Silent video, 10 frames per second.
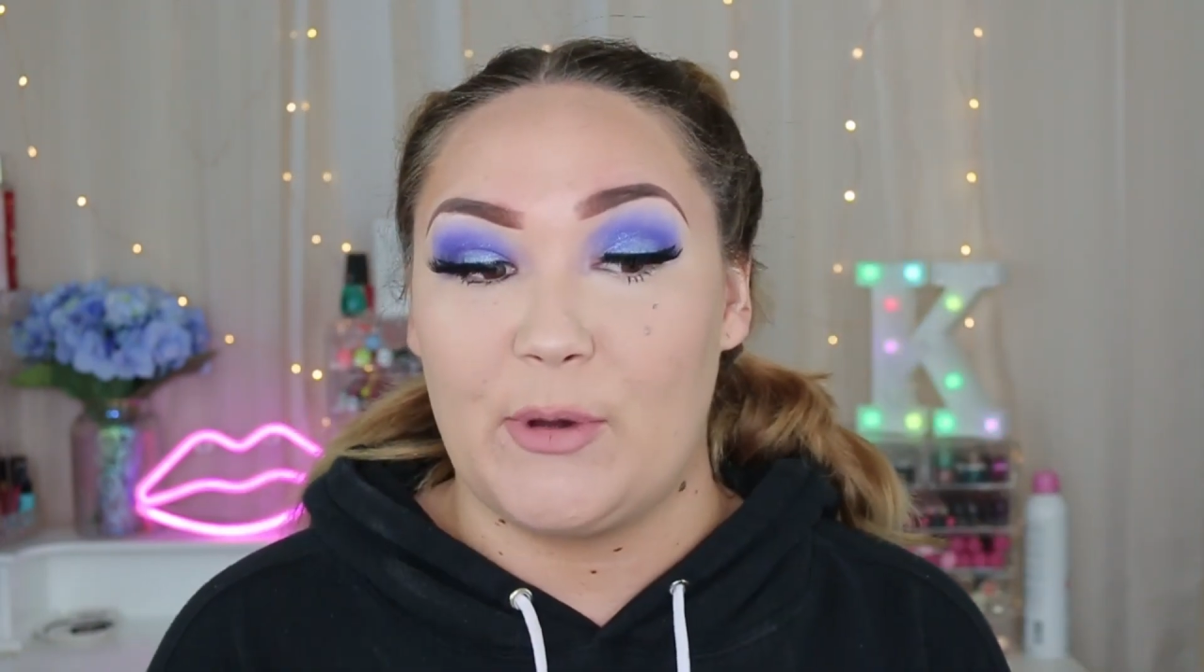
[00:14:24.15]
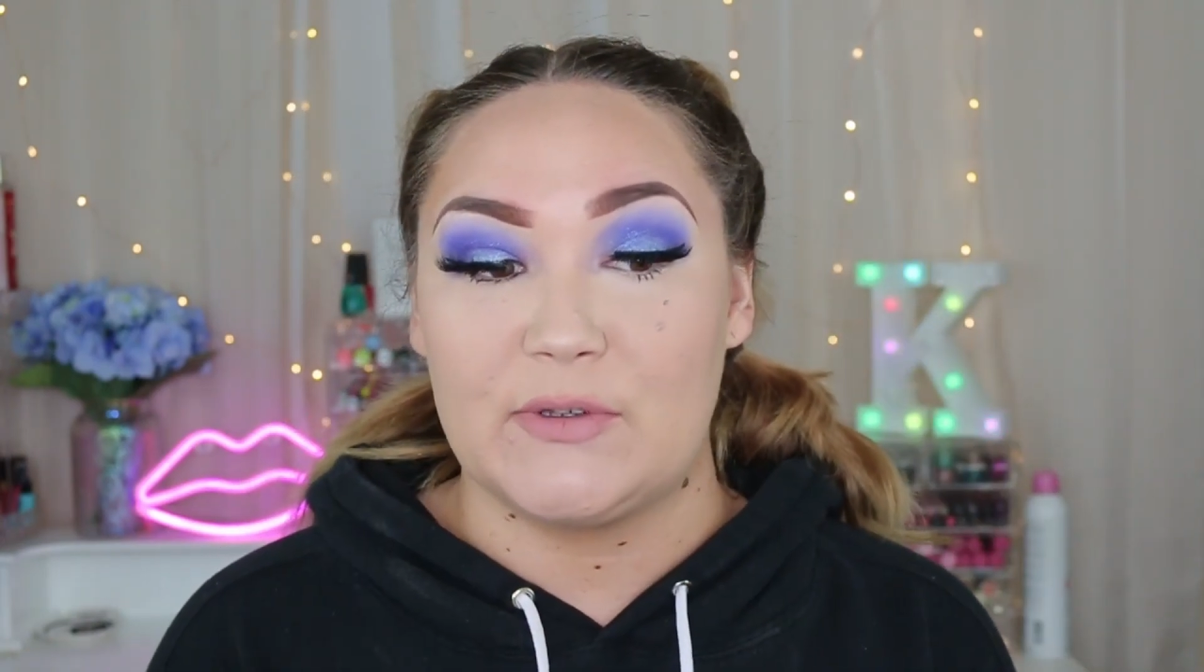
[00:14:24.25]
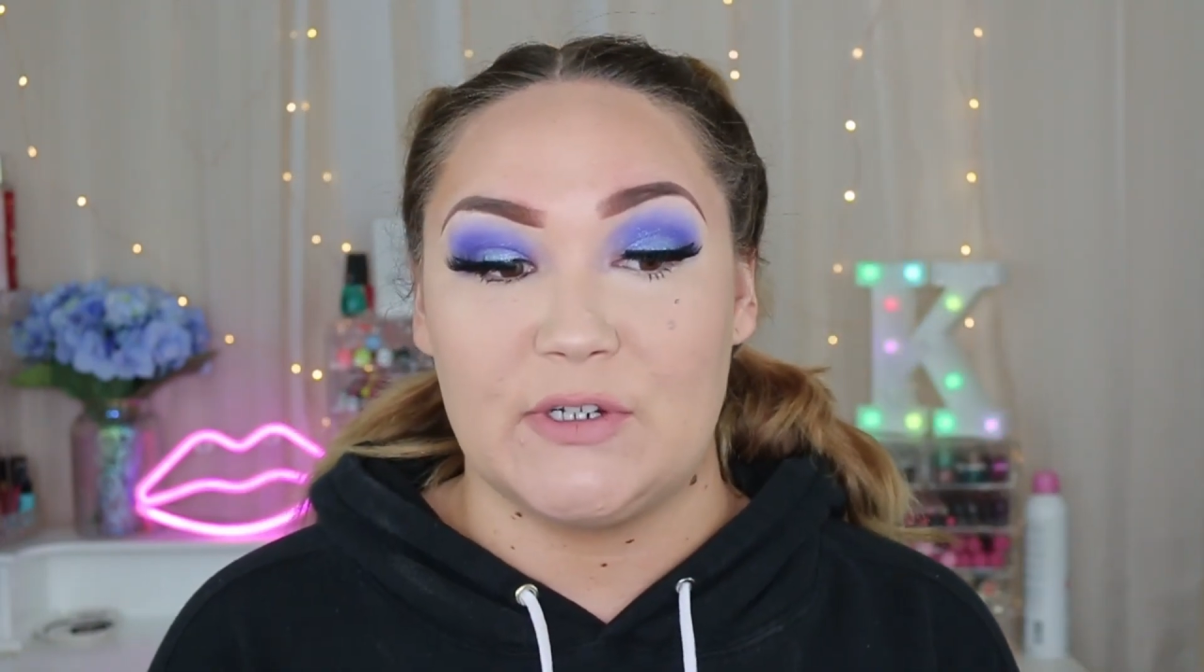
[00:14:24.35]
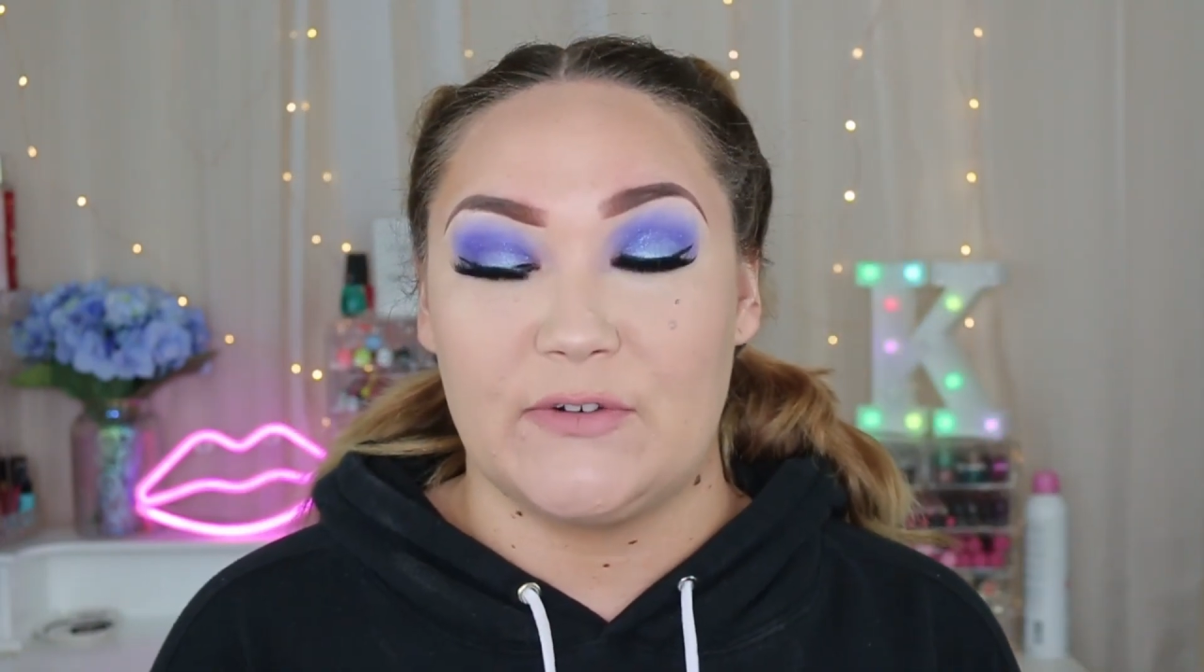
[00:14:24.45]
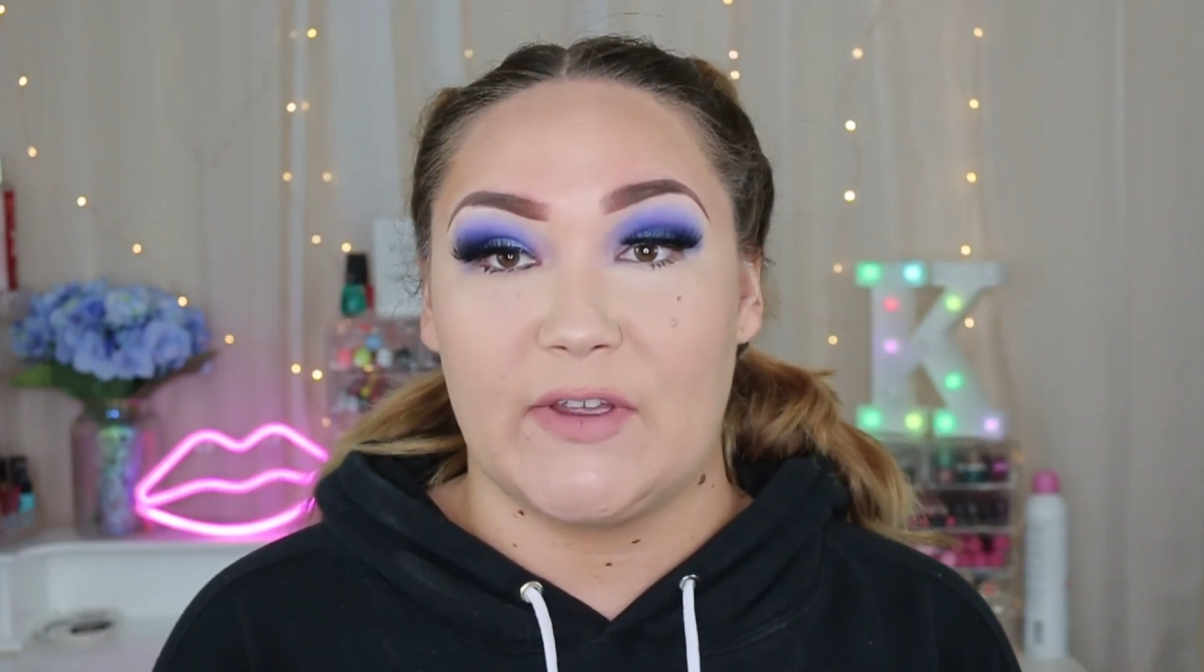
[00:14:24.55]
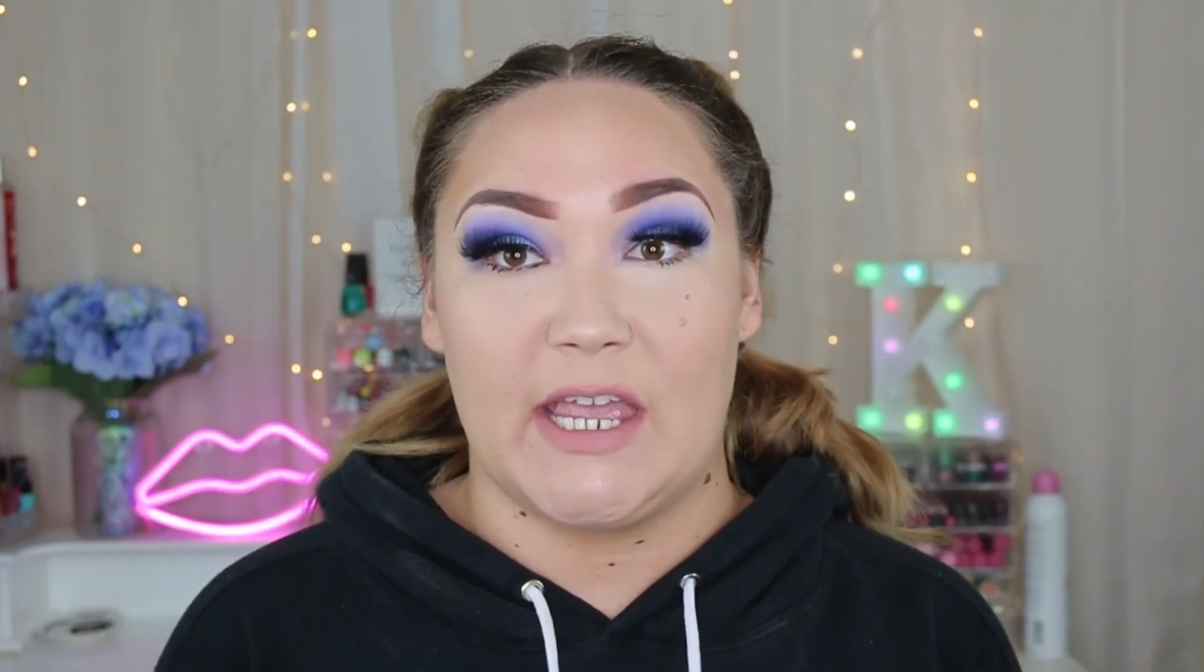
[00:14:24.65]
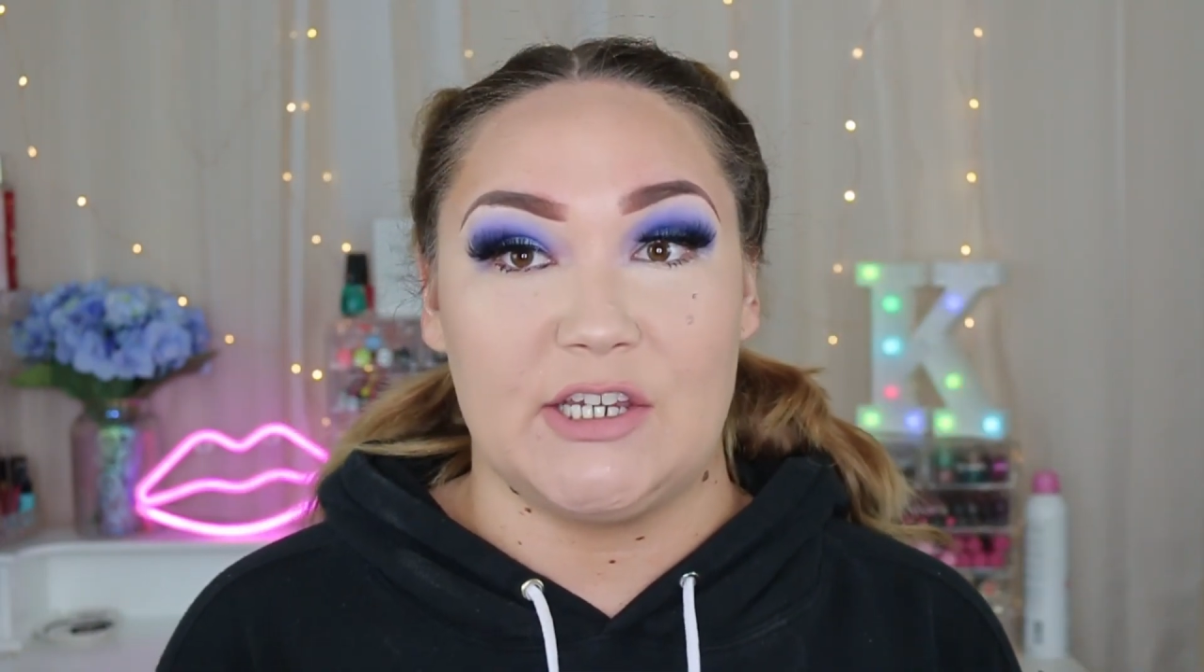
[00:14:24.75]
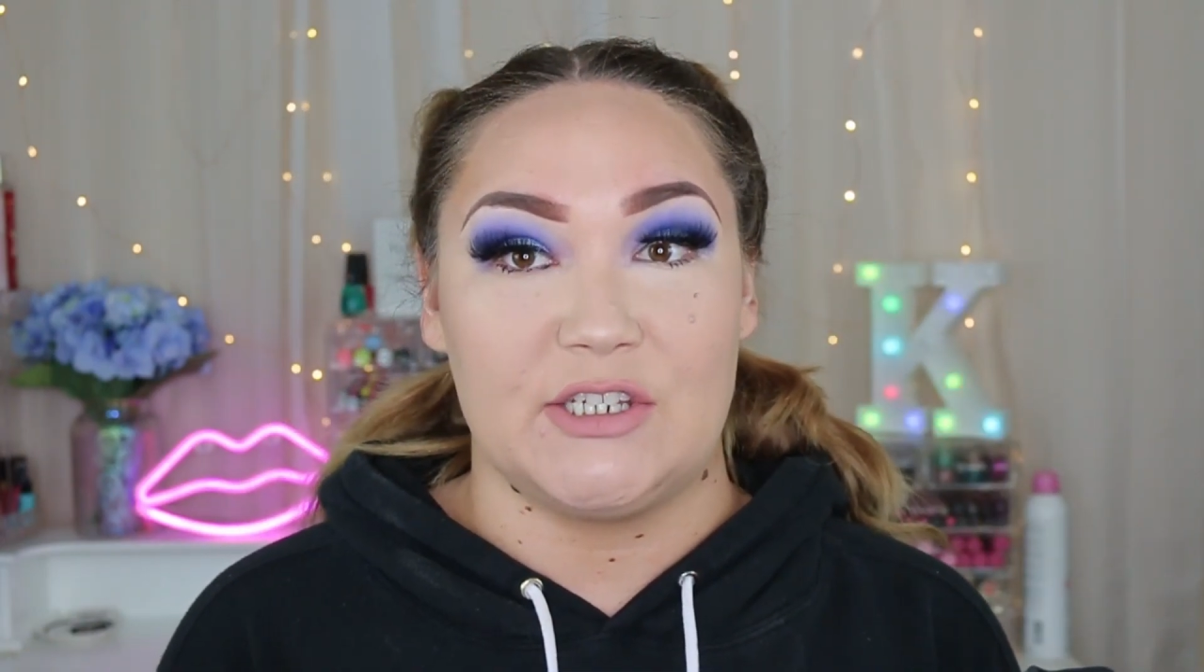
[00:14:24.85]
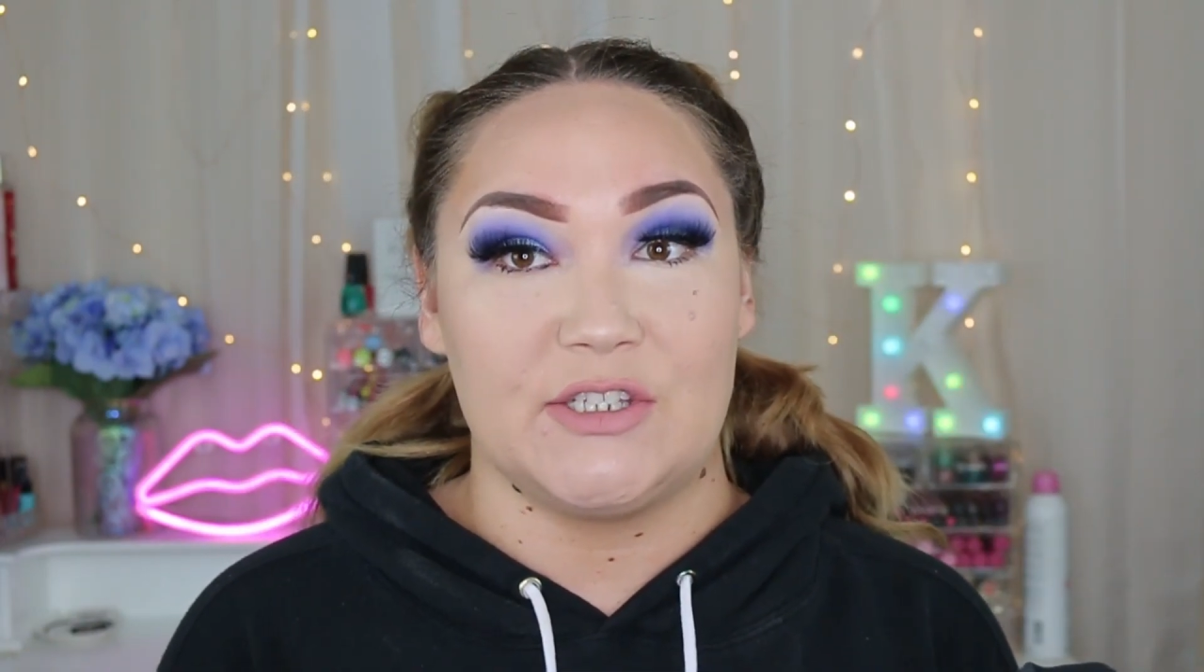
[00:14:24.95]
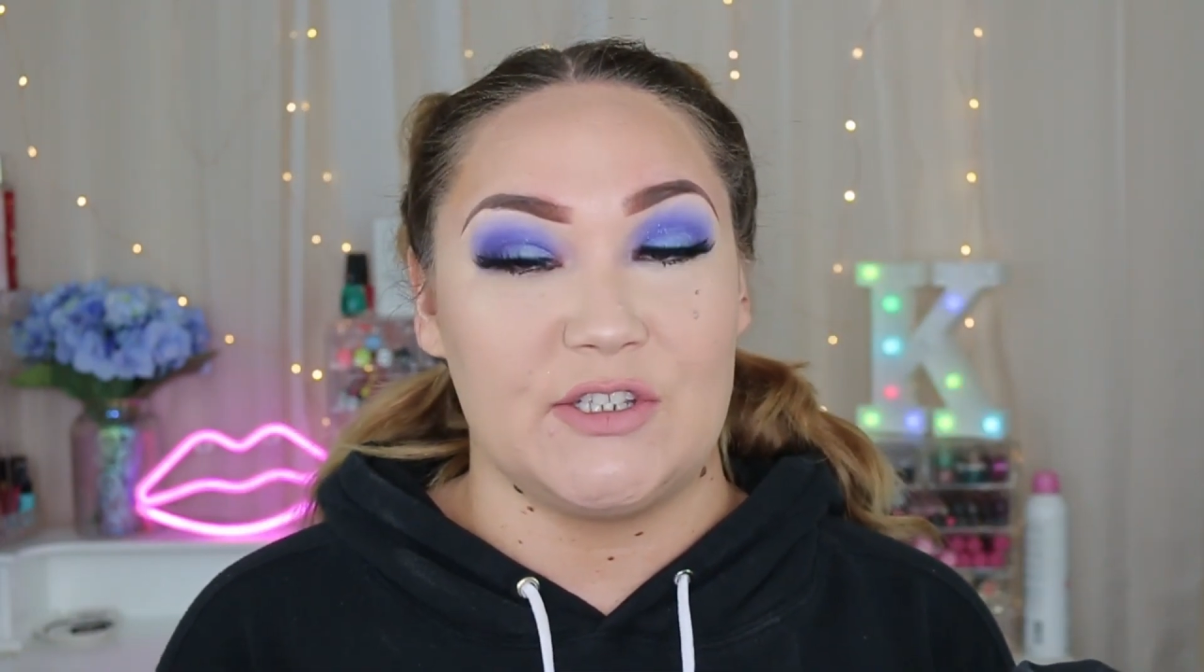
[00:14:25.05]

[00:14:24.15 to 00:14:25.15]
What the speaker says: post notifications